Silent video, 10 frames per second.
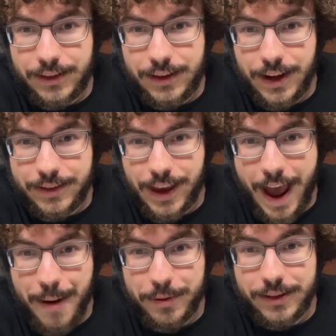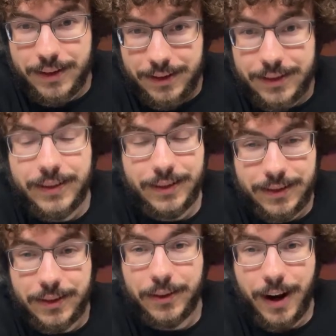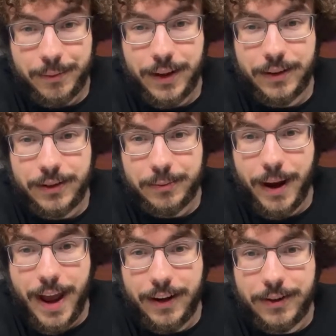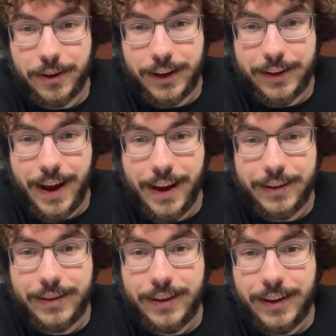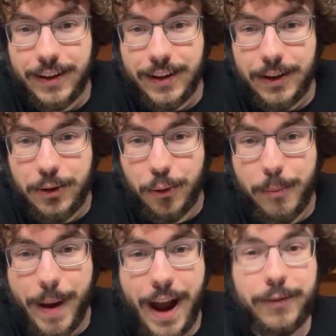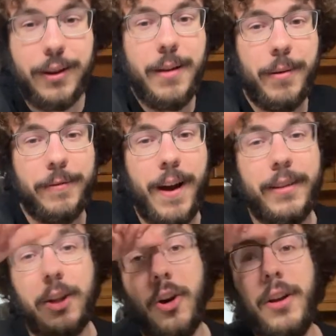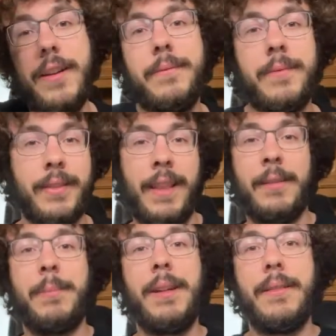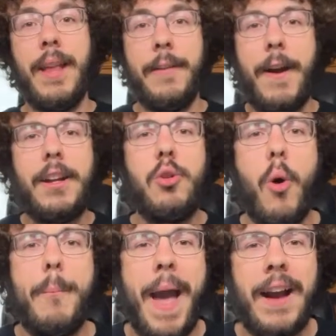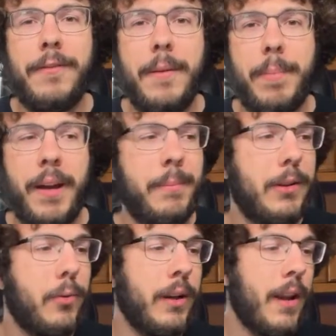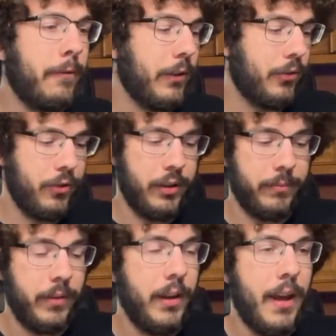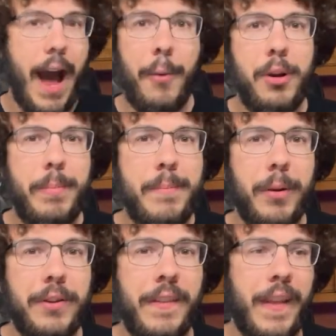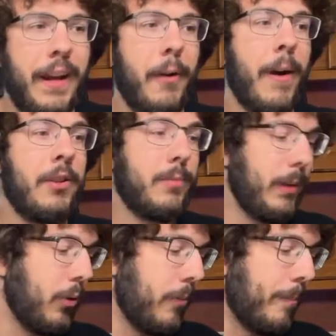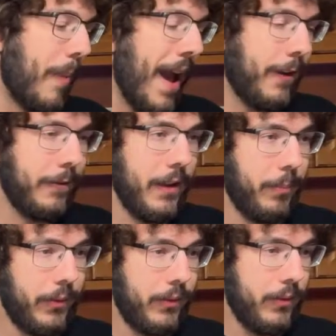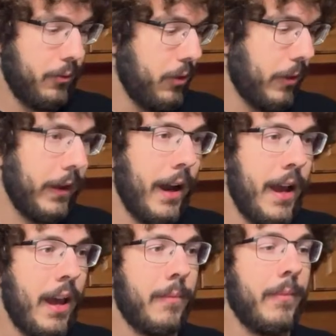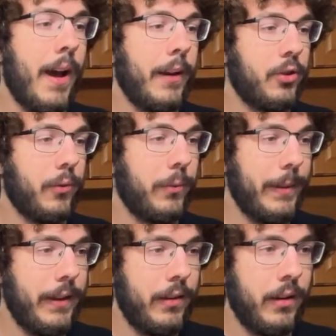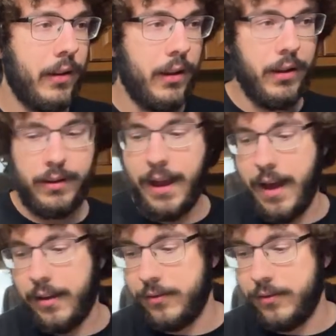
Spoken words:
It's happened. Dude, I'm telling you. My head during a test. Do a backflip. If I could do a backflip, I'd be doing it every stream. I wouldn't be building Lego, I'd just be doing backflips. Who do you think I am? I show speed? Nah.